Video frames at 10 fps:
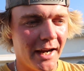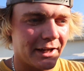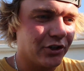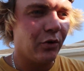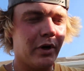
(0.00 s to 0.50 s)
And I
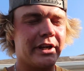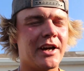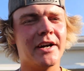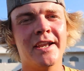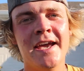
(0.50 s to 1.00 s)
don't want to
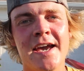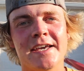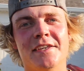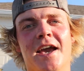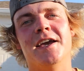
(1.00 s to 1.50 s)
cut
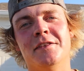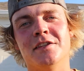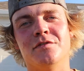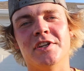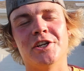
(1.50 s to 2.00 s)
yet in
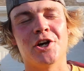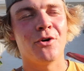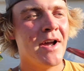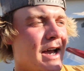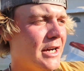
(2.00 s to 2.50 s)
this video.
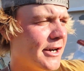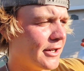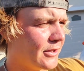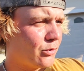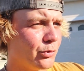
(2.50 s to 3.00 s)

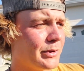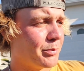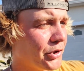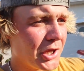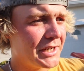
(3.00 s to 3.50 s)
There will be
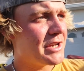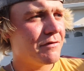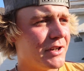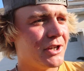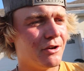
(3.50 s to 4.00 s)
plenty of
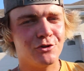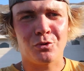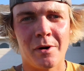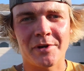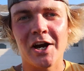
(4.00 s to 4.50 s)
videos
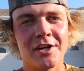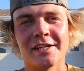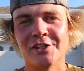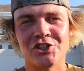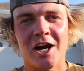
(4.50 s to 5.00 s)
where I'm
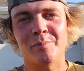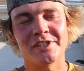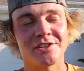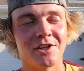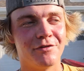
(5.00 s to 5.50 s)
cutting and
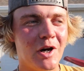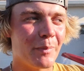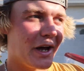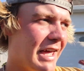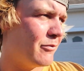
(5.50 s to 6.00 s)
chopping stuff
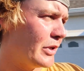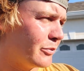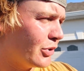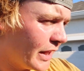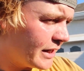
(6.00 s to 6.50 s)
up. I have
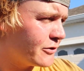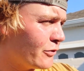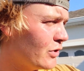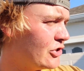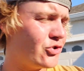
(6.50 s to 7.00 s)
big plans
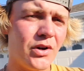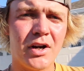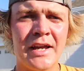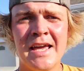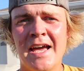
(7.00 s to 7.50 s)
for this
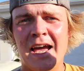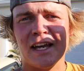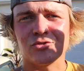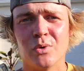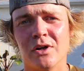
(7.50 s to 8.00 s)
truck,
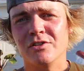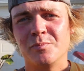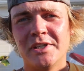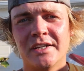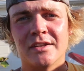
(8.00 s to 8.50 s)
as well as
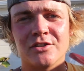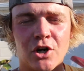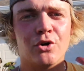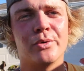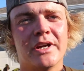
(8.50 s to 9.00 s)
being the
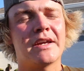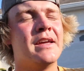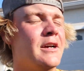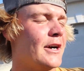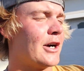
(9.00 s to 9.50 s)
tow rig.
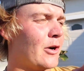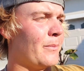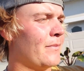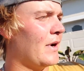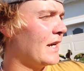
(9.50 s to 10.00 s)

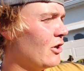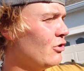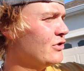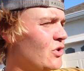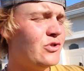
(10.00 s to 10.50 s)
I
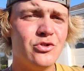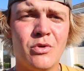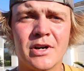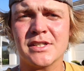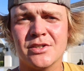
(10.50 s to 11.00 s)
also do
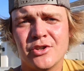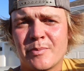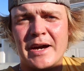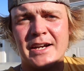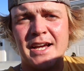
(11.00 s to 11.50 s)
want it to look
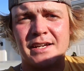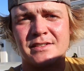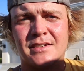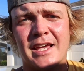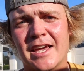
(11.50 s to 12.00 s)

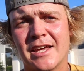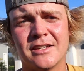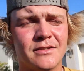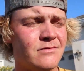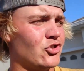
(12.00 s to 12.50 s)
badass
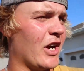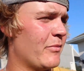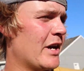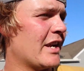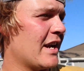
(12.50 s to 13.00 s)
and drive
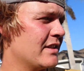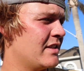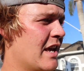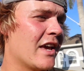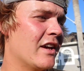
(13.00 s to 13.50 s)

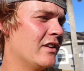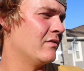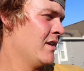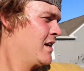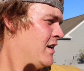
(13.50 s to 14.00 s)
badass
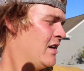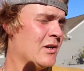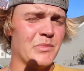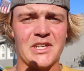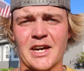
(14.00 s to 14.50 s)
and
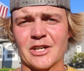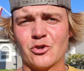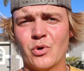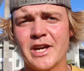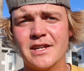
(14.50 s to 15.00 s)
be kind of
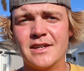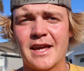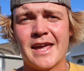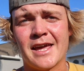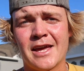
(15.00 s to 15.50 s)
quick
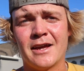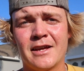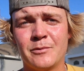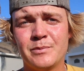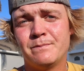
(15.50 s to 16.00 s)

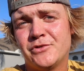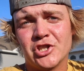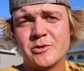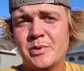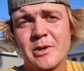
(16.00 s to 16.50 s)
and
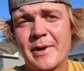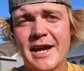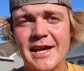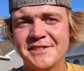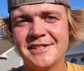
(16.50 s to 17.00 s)
just be a
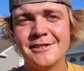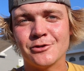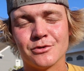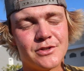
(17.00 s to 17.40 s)
badass diesel.